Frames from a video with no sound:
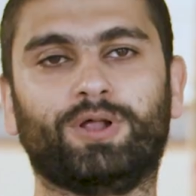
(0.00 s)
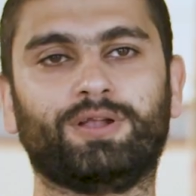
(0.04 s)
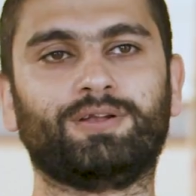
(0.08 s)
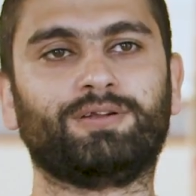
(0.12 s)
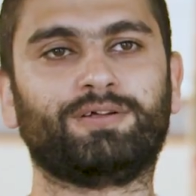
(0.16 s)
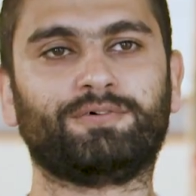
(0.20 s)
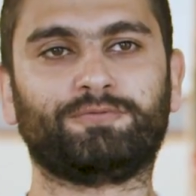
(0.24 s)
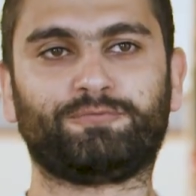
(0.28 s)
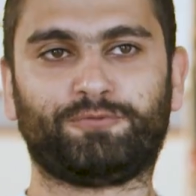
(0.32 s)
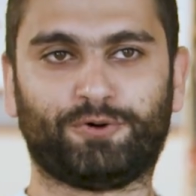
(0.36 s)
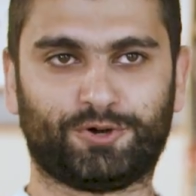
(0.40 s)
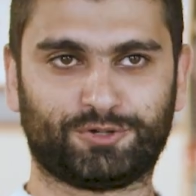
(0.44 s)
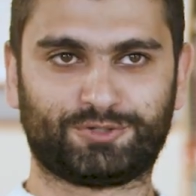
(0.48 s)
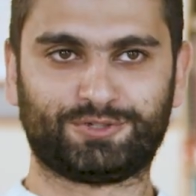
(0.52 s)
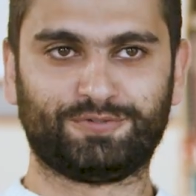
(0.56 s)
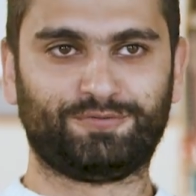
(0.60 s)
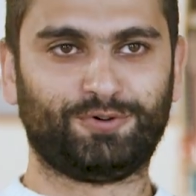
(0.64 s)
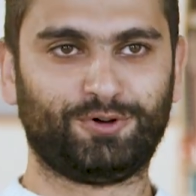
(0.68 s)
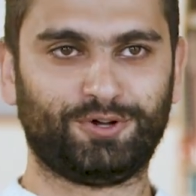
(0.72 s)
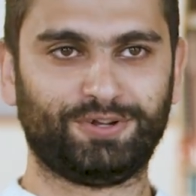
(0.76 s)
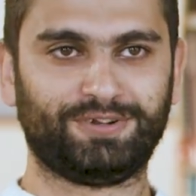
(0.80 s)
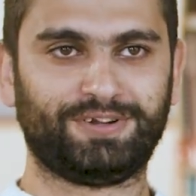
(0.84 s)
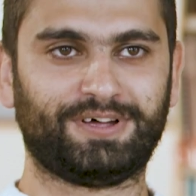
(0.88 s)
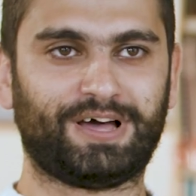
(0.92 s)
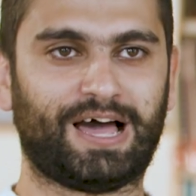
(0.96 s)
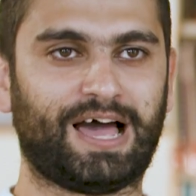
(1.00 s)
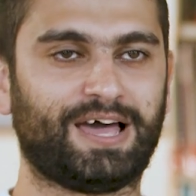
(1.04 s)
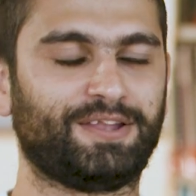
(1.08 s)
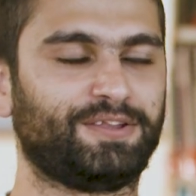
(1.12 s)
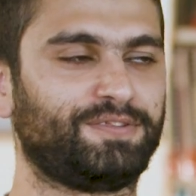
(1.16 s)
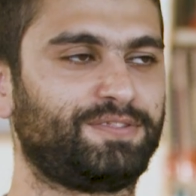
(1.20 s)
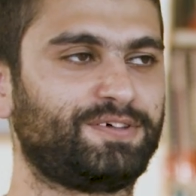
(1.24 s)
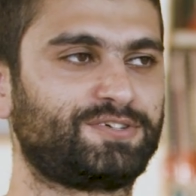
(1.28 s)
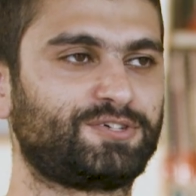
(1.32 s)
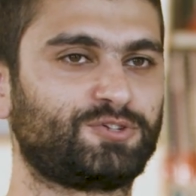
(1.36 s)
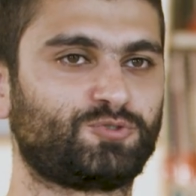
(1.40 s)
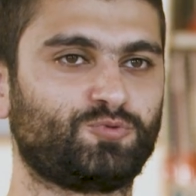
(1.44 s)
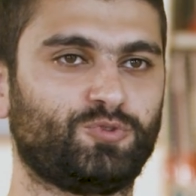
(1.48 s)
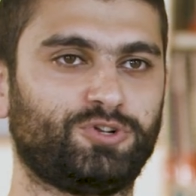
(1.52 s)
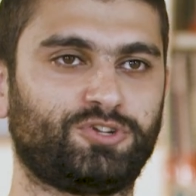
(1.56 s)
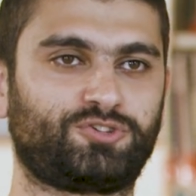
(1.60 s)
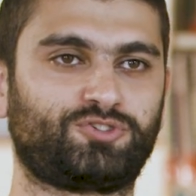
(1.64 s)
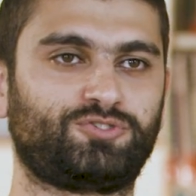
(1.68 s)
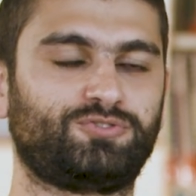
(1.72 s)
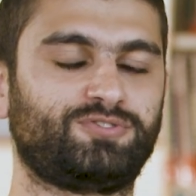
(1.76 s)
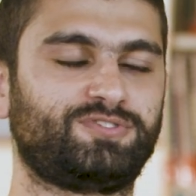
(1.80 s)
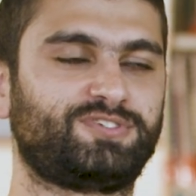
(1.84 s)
Well, first of all, and this will